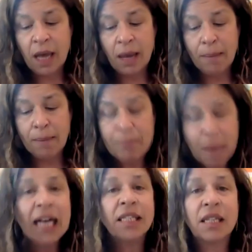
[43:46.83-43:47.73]
a
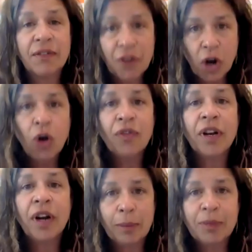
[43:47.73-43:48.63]
massive
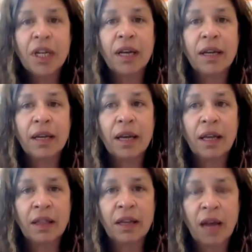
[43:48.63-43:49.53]
COVID uptick
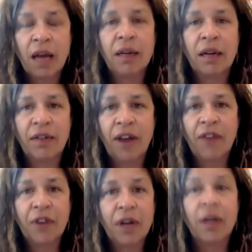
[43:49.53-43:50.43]
in the continent of
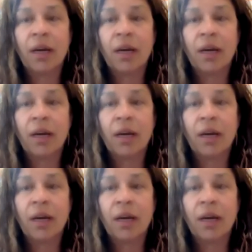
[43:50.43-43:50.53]
Africa.